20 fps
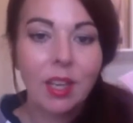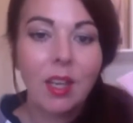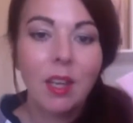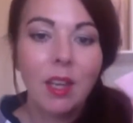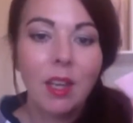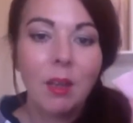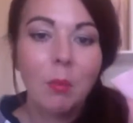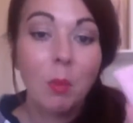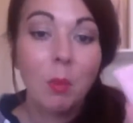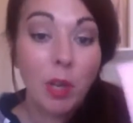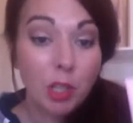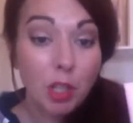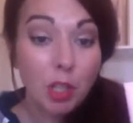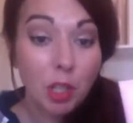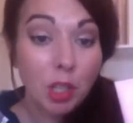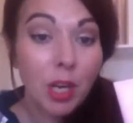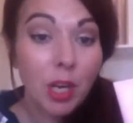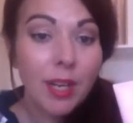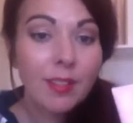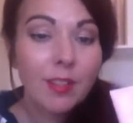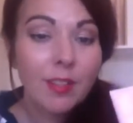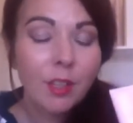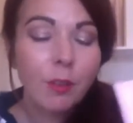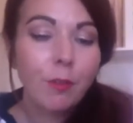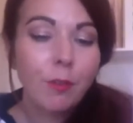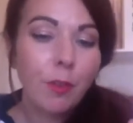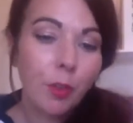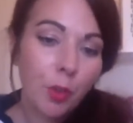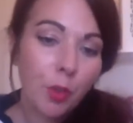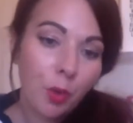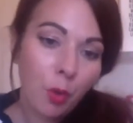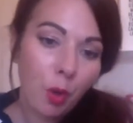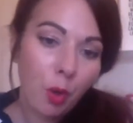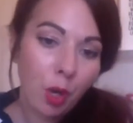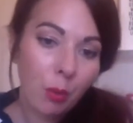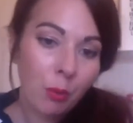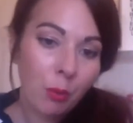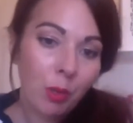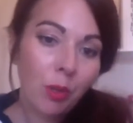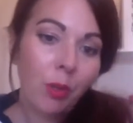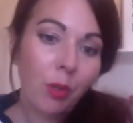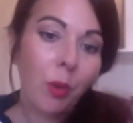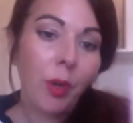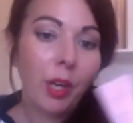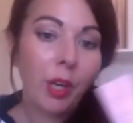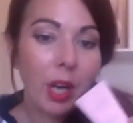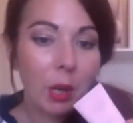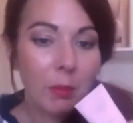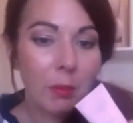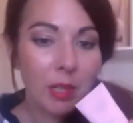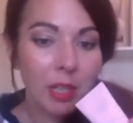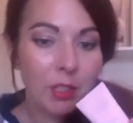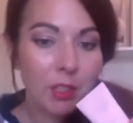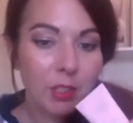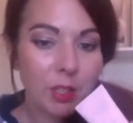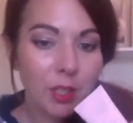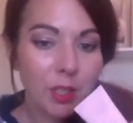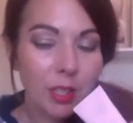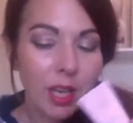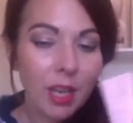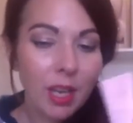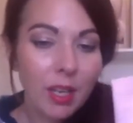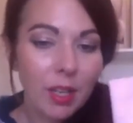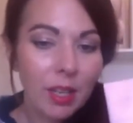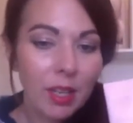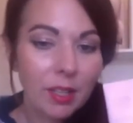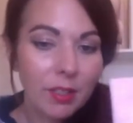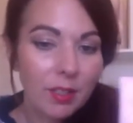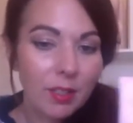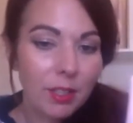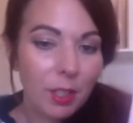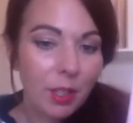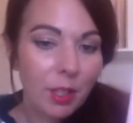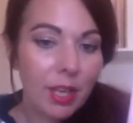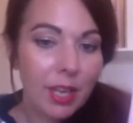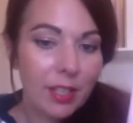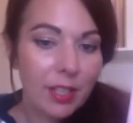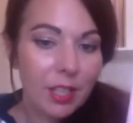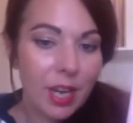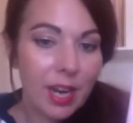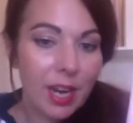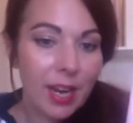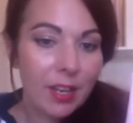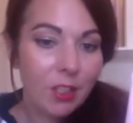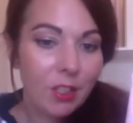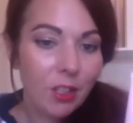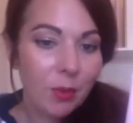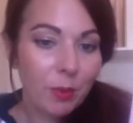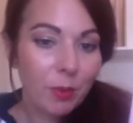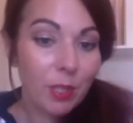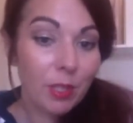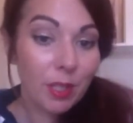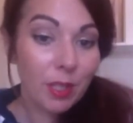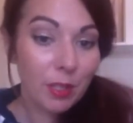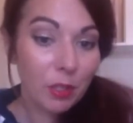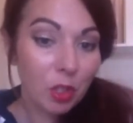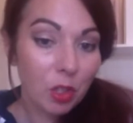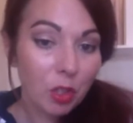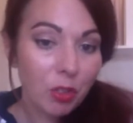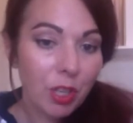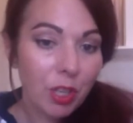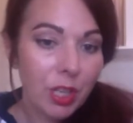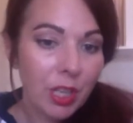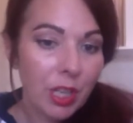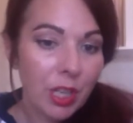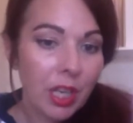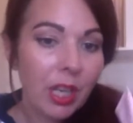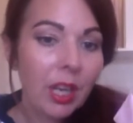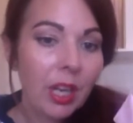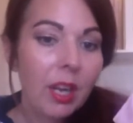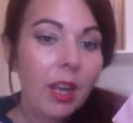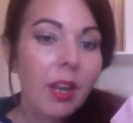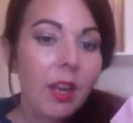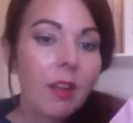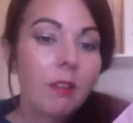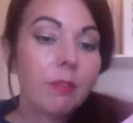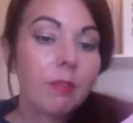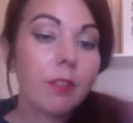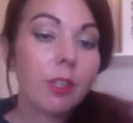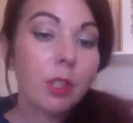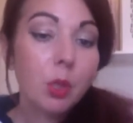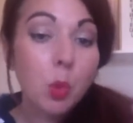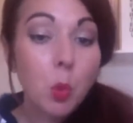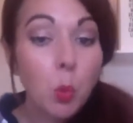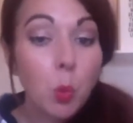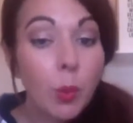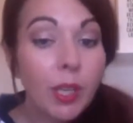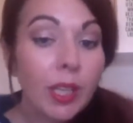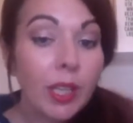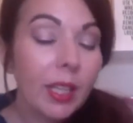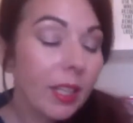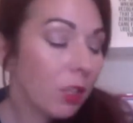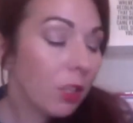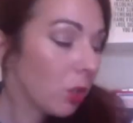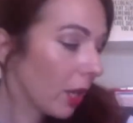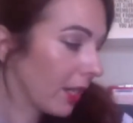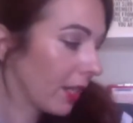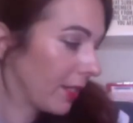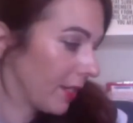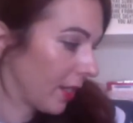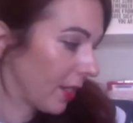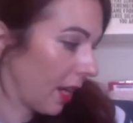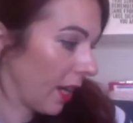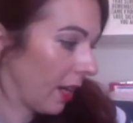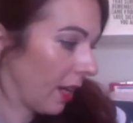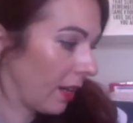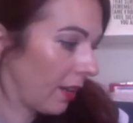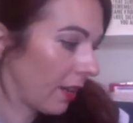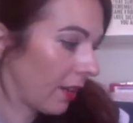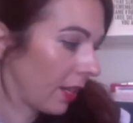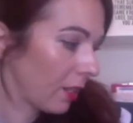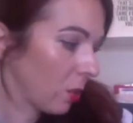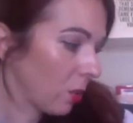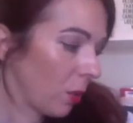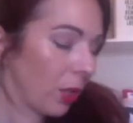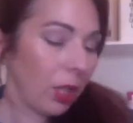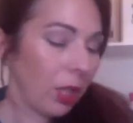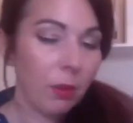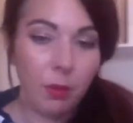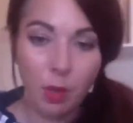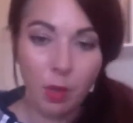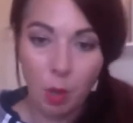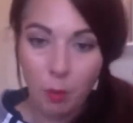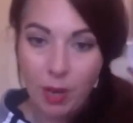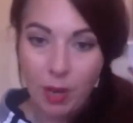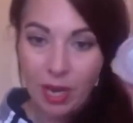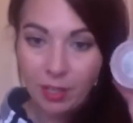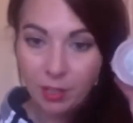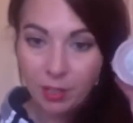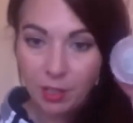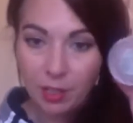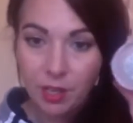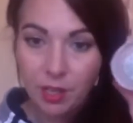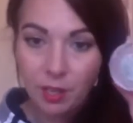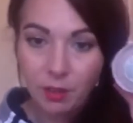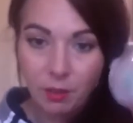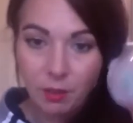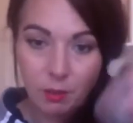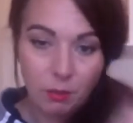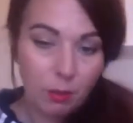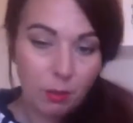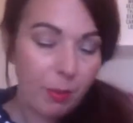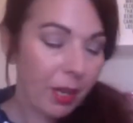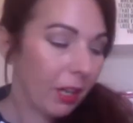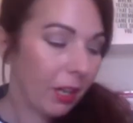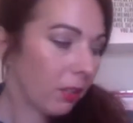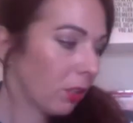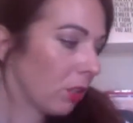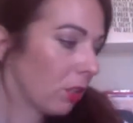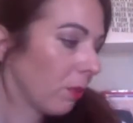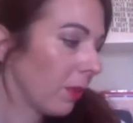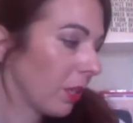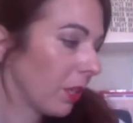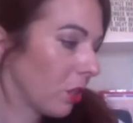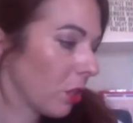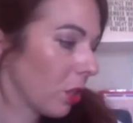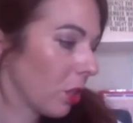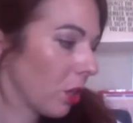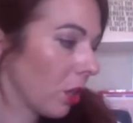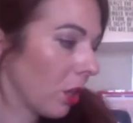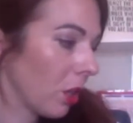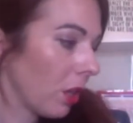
moisturizer for normal or combination skin and still anti-aging with sunscreen in it versus really dry skin. That's where you would go back to the Repair. So make sure you